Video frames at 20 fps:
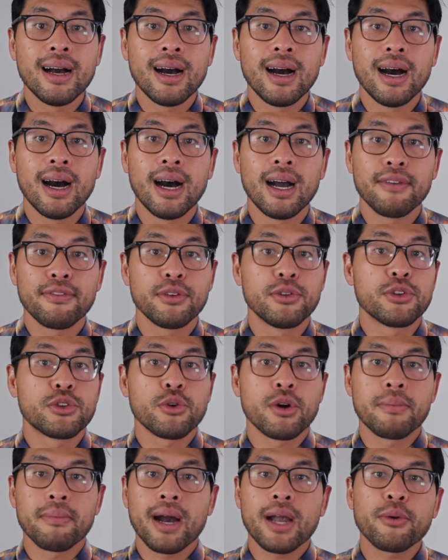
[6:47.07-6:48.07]
If you
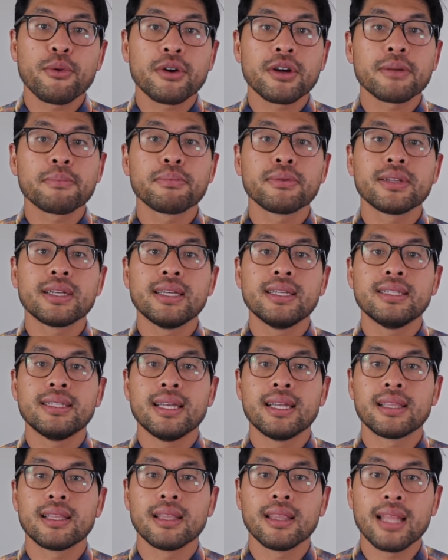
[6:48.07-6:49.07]
enjoy my work, please
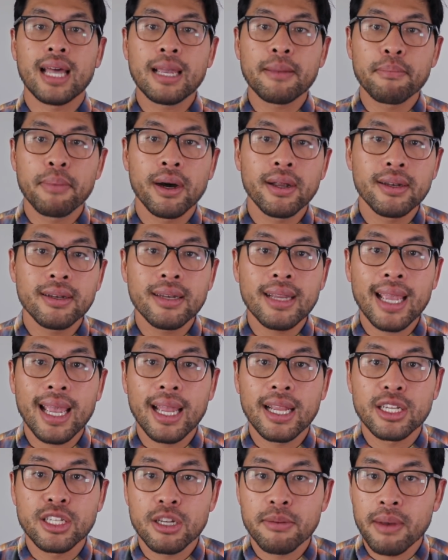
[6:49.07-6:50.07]
hit the like button
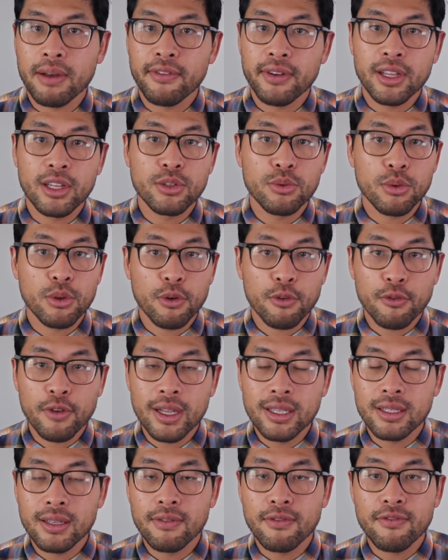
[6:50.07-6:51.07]
and share my videos with your
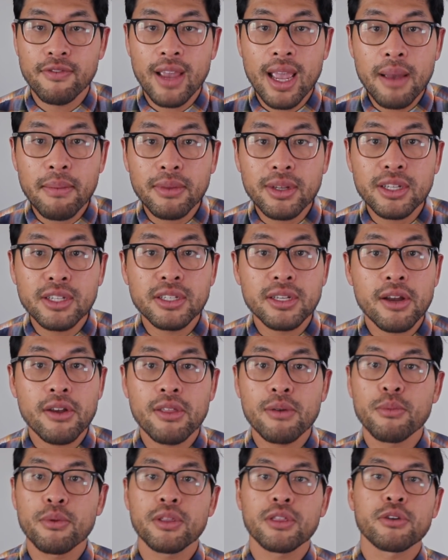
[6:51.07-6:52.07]
friends and family. Share
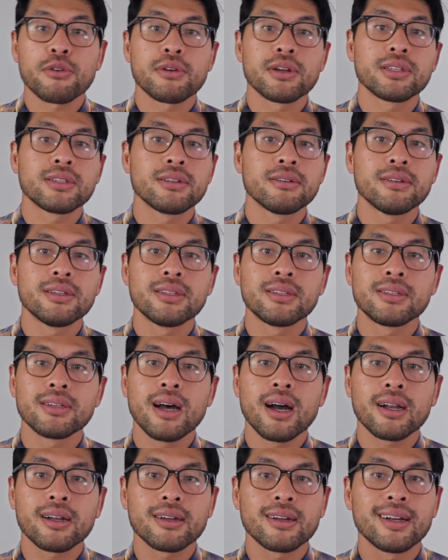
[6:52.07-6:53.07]
them with Krystal and
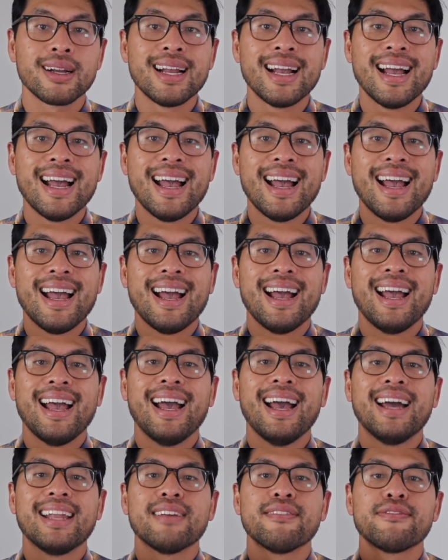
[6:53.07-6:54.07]
Saagar.
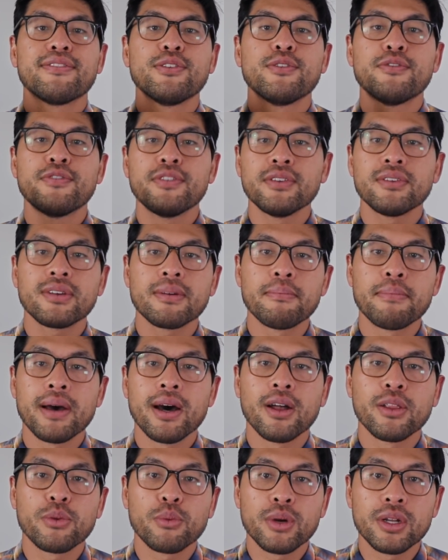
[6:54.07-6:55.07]
And if you feel
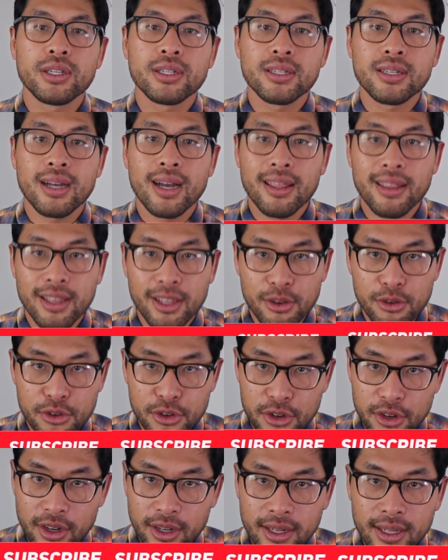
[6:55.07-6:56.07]
compelled, which I think you
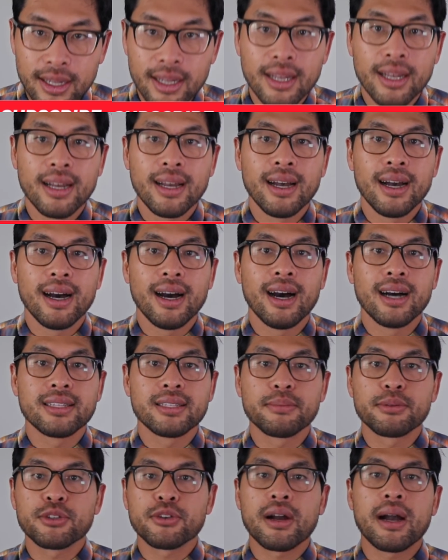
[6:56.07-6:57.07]
should,
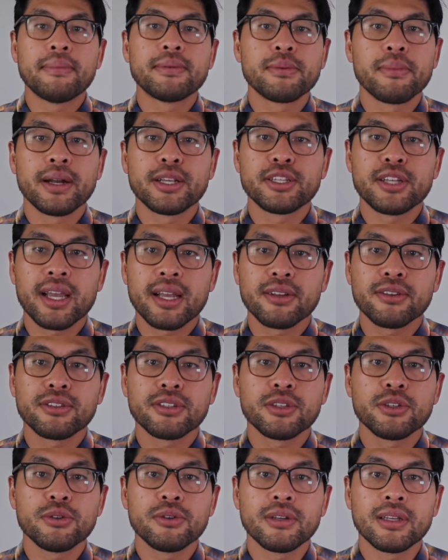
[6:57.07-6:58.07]
subscribe to my channel
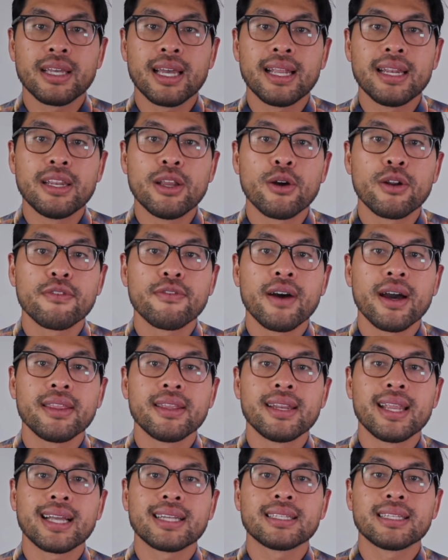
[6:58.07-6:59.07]
so you can get notified the
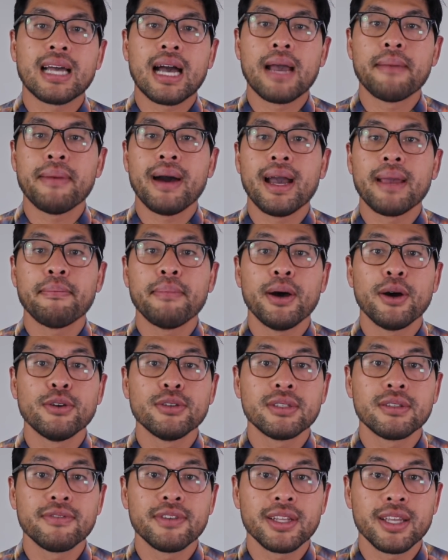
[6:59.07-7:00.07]
next time I
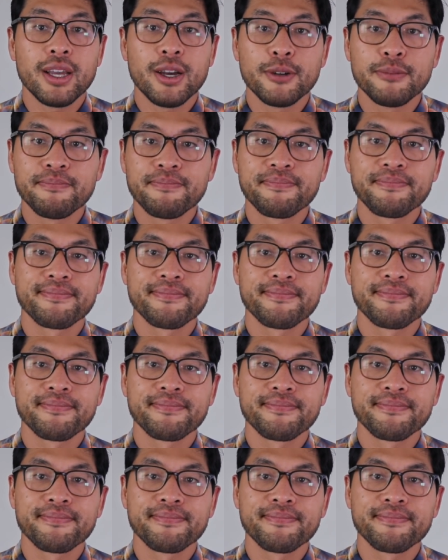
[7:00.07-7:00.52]
post a video.